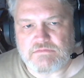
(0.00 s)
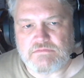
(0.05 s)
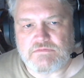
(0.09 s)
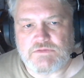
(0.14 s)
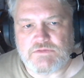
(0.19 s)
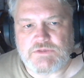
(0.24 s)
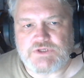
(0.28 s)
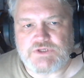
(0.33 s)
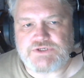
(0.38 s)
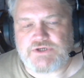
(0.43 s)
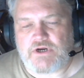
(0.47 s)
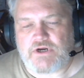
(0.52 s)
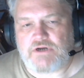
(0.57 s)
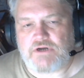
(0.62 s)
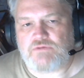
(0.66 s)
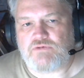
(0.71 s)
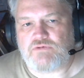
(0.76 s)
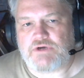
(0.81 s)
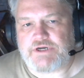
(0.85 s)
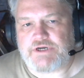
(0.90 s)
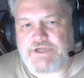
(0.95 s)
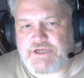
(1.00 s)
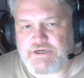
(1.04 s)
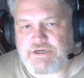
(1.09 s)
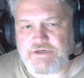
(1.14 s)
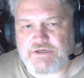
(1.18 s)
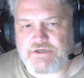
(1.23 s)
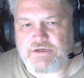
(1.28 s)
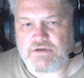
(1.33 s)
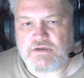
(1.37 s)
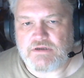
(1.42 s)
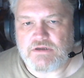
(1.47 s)
start at one
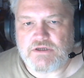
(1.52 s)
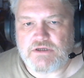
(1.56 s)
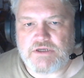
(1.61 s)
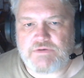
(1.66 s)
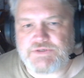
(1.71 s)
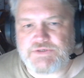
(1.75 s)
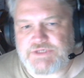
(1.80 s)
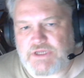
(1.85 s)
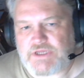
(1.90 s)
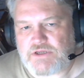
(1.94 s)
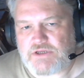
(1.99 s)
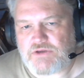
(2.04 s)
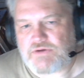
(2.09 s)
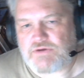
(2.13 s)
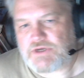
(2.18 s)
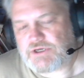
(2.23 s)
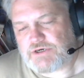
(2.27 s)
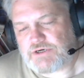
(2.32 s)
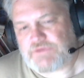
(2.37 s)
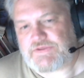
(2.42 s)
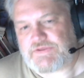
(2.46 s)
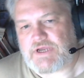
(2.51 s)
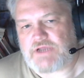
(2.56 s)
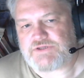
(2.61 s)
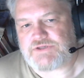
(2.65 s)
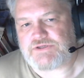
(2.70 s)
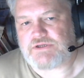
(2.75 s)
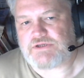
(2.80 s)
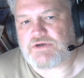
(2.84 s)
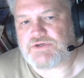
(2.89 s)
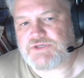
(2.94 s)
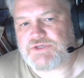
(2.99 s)
end, it would take you
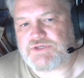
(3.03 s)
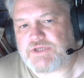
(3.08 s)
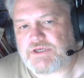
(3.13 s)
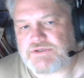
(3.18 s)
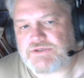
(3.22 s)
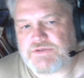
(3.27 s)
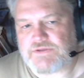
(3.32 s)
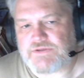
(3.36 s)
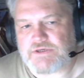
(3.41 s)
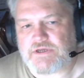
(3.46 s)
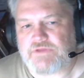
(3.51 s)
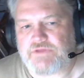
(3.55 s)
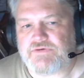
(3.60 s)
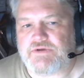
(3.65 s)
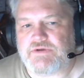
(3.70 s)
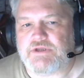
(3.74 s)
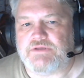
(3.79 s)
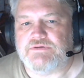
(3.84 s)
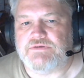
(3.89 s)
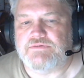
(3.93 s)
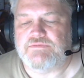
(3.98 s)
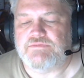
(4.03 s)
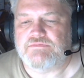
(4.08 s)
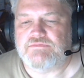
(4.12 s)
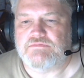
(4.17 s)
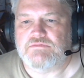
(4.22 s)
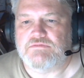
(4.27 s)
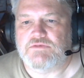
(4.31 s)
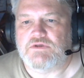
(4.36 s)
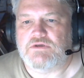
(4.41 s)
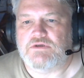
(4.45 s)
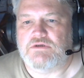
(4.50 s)
100,000 years to get to the other end.
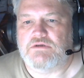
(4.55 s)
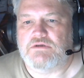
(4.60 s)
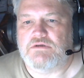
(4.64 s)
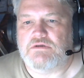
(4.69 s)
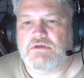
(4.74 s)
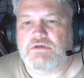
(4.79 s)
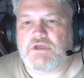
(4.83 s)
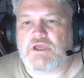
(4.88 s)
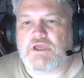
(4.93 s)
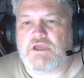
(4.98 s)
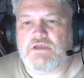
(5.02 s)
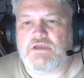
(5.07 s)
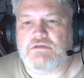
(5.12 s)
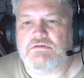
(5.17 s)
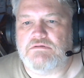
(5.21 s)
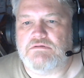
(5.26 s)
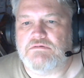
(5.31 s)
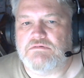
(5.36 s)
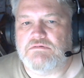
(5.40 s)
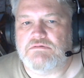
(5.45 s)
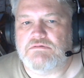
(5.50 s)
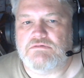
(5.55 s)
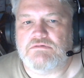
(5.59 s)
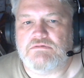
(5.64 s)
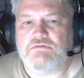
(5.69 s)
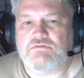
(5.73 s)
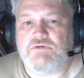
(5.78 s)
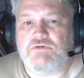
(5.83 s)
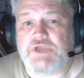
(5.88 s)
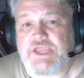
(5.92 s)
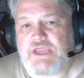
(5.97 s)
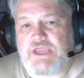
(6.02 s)
And
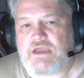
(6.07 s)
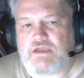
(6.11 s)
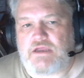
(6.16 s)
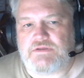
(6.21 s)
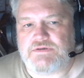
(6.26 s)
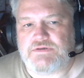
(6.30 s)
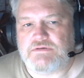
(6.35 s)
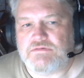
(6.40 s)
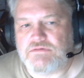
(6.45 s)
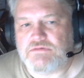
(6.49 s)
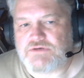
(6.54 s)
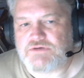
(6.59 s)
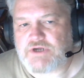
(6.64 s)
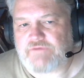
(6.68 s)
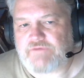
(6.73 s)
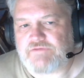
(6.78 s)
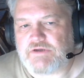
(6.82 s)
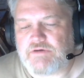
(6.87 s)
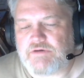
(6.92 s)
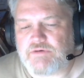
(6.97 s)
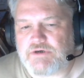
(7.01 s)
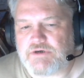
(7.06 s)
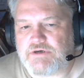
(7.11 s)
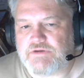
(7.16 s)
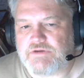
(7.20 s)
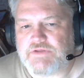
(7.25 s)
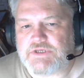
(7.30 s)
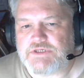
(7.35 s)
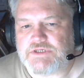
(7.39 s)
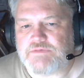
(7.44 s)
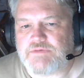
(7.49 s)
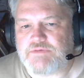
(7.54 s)
we can't travel anywhere near
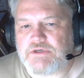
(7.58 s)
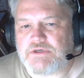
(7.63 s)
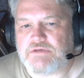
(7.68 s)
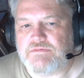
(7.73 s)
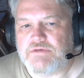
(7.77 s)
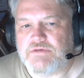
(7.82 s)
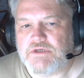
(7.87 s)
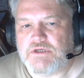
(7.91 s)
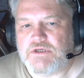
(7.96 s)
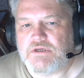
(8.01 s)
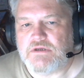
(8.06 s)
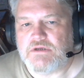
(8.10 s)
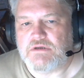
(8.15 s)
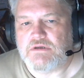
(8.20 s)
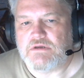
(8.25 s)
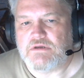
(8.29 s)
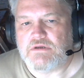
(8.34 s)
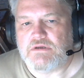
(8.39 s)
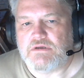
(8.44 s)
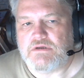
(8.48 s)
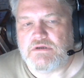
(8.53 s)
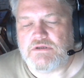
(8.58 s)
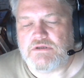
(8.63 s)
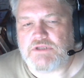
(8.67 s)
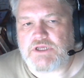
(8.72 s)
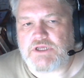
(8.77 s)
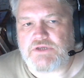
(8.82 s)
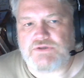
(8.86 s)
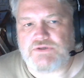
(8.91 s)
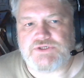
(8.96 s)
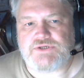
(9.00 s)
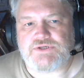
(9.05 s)
that speed. They
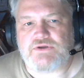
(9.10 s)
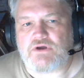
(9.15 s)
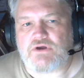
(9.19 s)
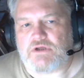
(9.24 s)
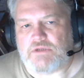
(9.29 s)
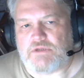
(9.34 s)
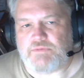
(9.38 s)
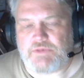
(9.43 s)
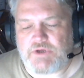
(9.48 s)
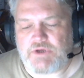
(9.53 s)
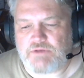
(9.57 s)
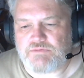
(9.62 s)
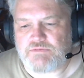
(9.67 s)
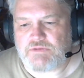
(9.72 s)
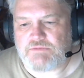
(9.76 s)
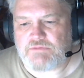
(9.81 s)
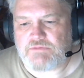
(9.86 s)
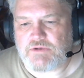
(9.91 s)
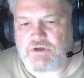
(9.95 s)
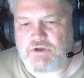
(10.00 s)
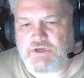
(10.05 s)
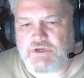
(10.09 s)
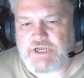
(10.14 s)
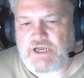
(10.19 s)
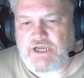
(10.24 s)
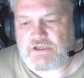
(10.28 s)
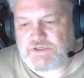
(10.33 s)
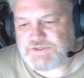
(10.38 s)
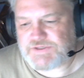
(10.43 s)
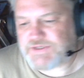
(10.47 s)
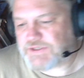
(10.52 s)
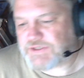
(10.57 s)
used to call them
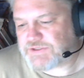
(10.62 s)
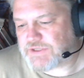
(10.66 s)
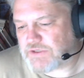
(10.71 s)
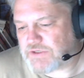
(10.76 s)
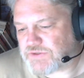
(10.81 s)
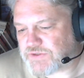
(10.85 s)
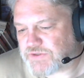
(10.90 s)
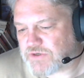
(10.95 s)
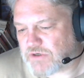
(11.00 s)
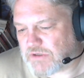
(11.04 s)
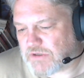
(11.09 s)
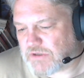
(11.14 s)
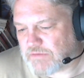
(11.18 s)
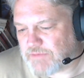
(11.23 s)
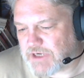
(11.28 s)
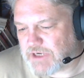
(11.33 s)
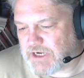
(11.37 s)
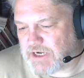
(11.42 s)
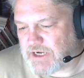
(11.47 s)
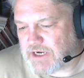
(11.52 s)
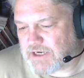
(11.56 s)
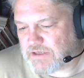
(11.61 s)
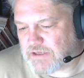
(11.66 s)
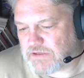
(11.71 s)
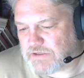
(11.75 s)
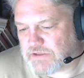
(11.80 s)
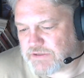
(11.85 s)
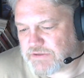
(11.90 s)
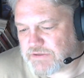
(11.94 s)
galaxies, they used to call them island